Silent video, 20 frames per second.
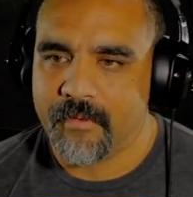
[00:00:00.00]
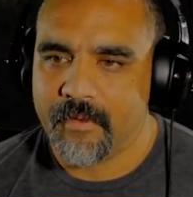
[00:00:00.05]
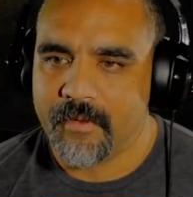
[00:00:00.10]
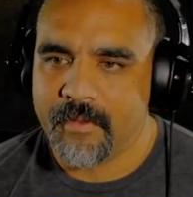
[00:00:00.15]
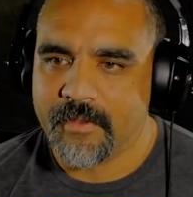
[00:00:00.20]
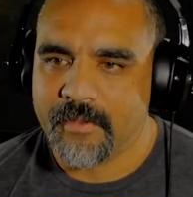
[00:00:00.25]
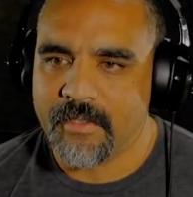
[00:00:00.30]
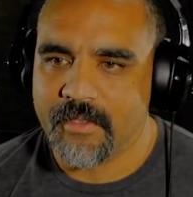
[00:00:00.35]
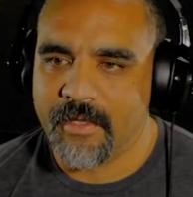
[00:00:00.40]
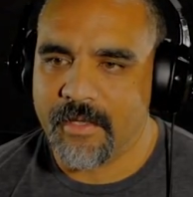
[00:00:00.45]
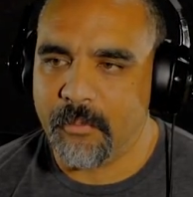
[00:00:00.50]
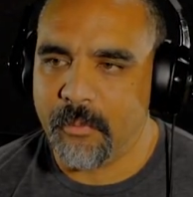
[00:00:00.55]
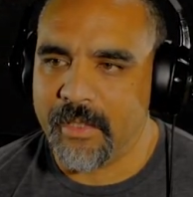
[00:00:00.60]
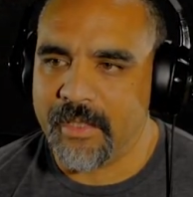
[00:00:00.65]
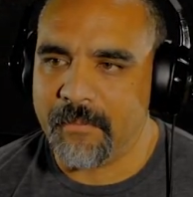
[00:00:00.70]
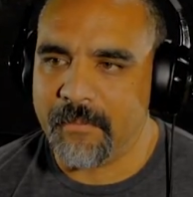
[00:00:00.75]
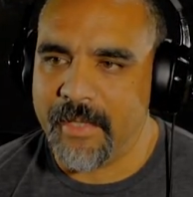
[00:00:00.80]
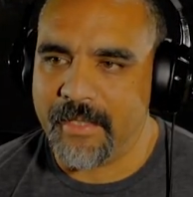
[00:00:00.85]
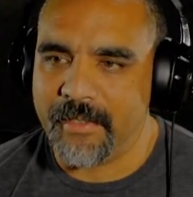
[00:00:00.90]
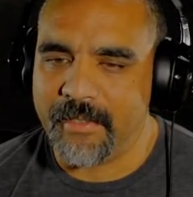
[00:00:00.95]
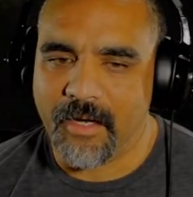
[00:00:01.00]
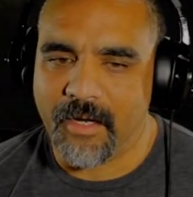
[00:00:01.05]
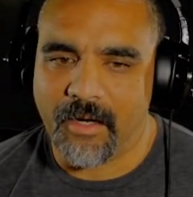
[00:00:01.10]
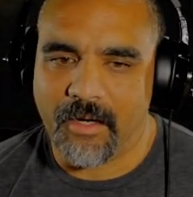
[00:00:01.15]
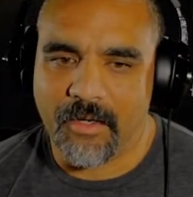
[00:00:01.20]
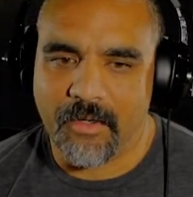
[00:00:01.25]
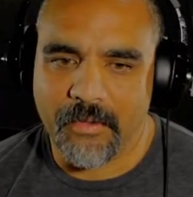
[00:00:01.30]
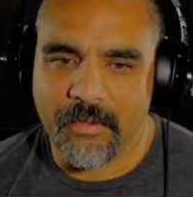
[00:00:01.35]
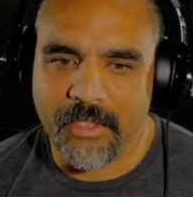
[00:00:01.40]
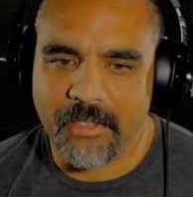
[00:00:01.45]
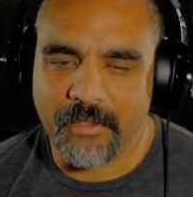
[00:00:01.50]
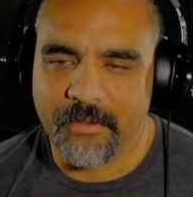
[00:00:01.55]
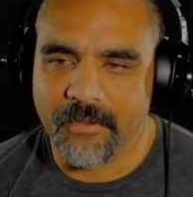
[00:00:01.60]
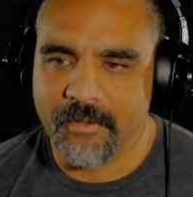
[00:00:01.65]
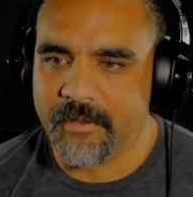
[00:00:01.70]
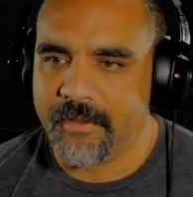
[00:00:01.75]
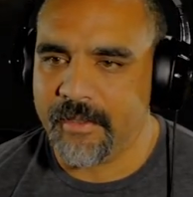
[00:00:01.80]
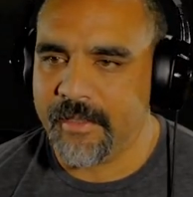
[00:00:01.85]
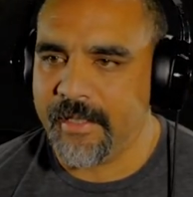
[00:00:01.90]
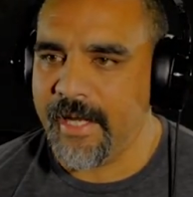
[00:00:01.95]
So then we can make our
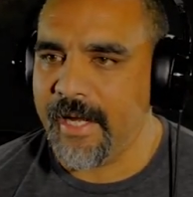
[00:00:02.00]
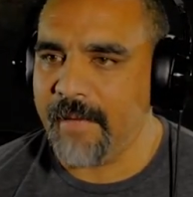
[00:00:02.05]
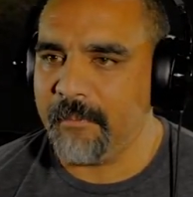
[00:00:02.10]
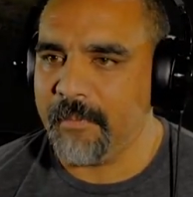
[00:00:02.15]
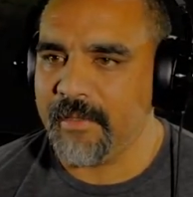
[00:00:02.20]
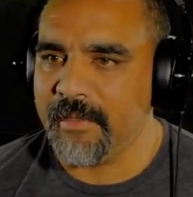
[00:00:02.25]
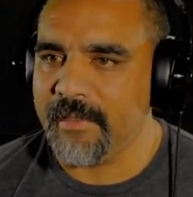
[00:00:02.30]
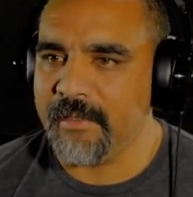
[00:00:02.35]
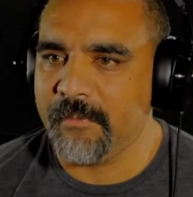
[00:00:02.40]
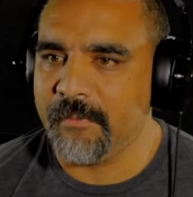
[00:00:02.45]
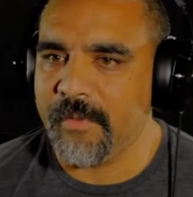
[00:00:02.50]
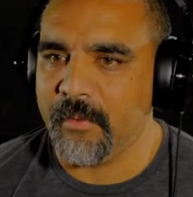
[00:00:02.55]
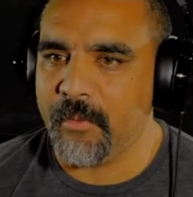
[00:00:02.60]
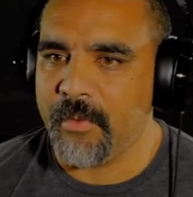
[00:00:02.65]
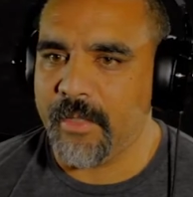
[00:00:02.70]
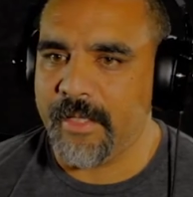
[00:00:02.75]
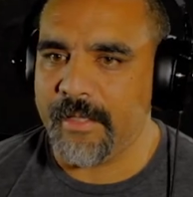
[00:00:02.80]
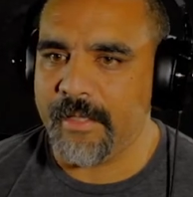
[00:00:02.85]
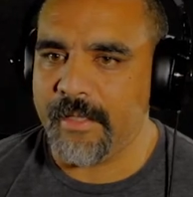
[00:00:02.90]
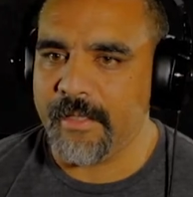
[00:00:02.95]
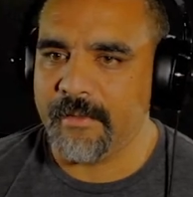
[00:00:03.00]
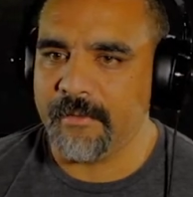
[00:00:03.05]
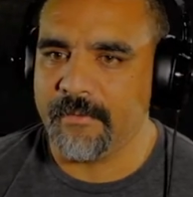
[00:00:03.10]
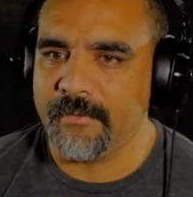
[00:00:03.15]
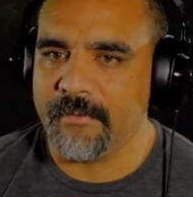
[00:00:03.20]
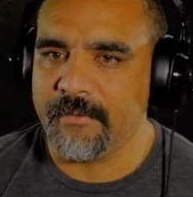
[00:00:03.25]
gap a little bit wider.